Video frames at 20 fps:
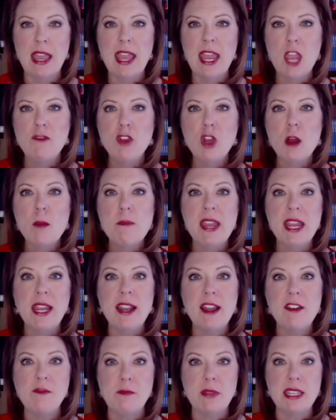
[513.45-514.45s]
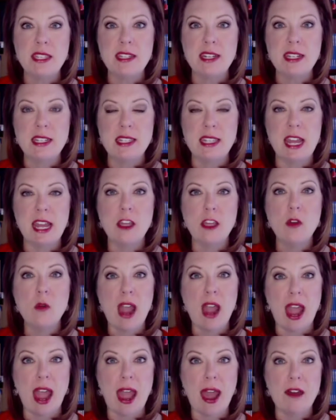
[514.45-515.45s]
If you're a big enough business that you
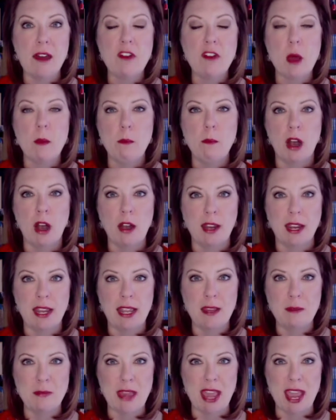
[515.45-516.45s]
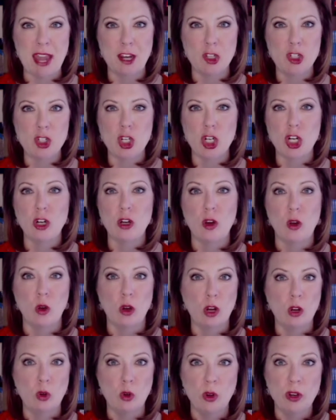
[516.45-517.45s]
have a marketing manager
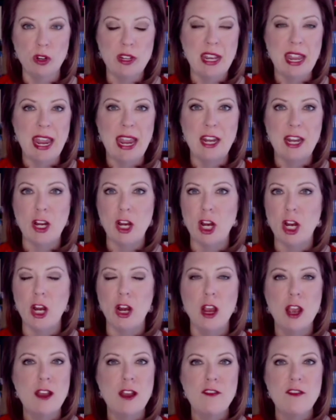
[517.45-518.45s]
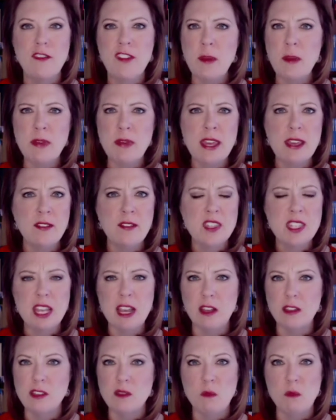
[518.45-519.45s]
or coordinator, VP of
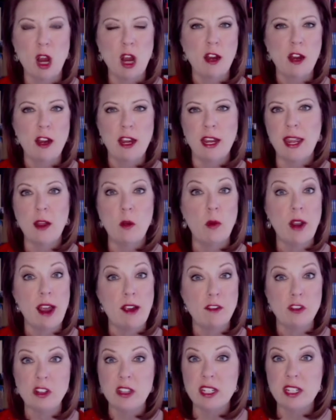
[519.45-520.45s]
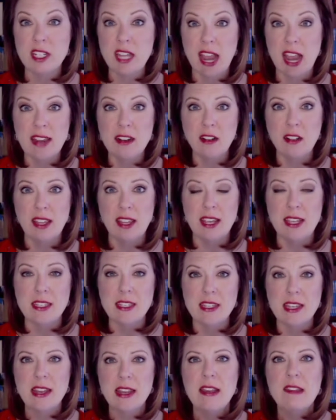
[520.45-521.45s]
sales and marketing, whatever the title
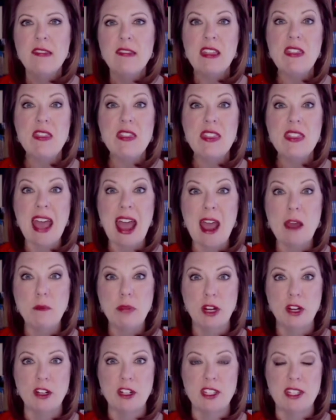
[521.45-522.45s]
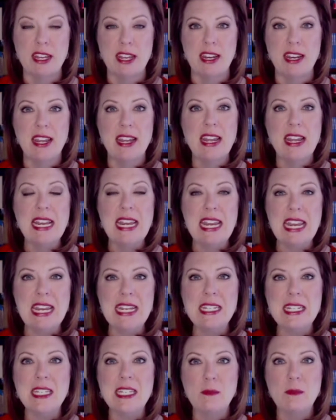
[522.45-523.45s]
is, then that person
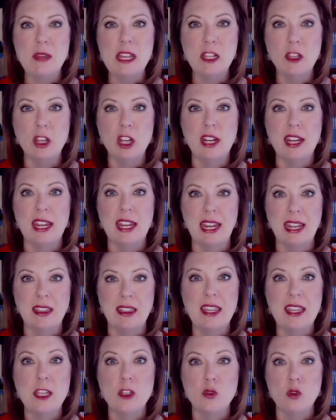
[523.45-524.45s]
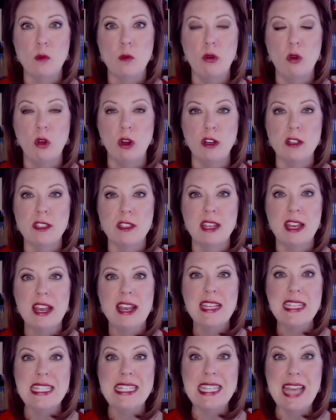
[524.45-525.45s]
needs to be looking at these reports.
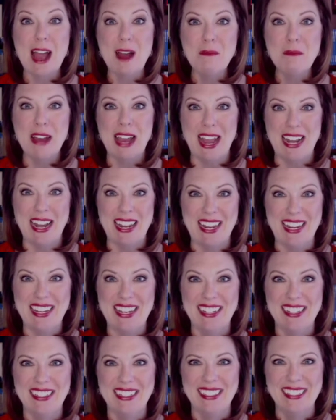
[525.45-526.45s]
Somebody